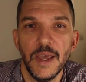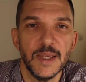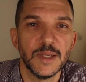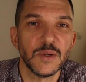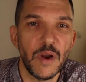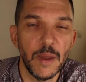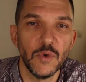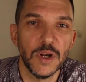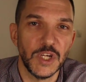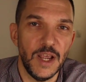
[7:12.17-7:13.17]
and subscribe
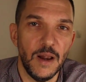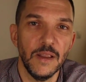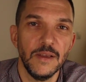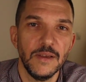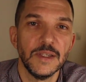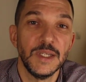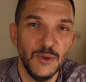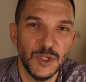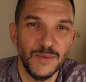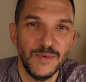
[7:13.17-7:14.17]
to our channel. See you
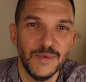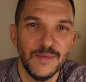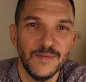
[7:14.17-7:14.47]
soon.